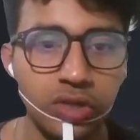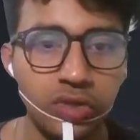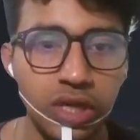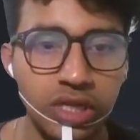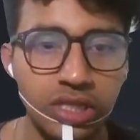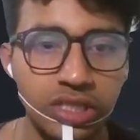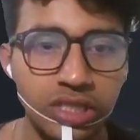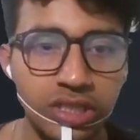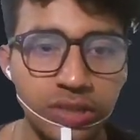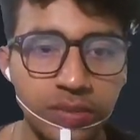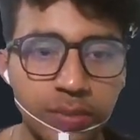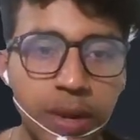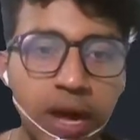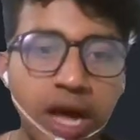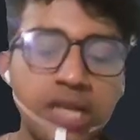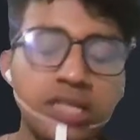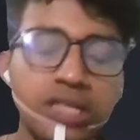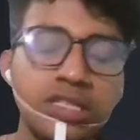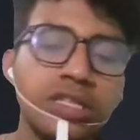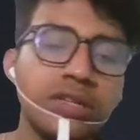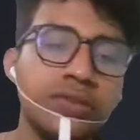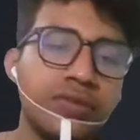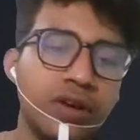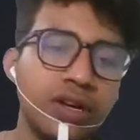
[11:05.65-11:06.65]
So I just
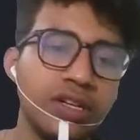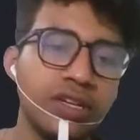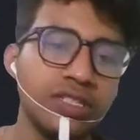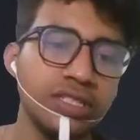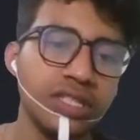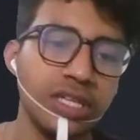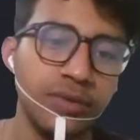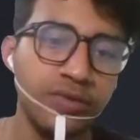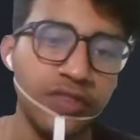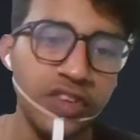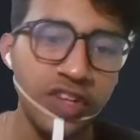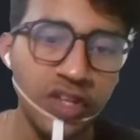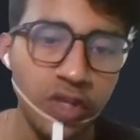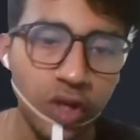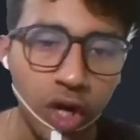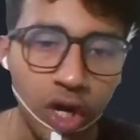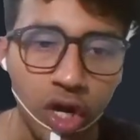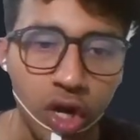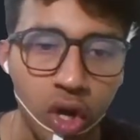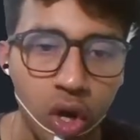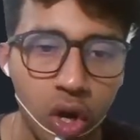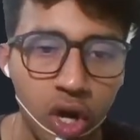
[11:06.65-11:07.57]
pass the function. We not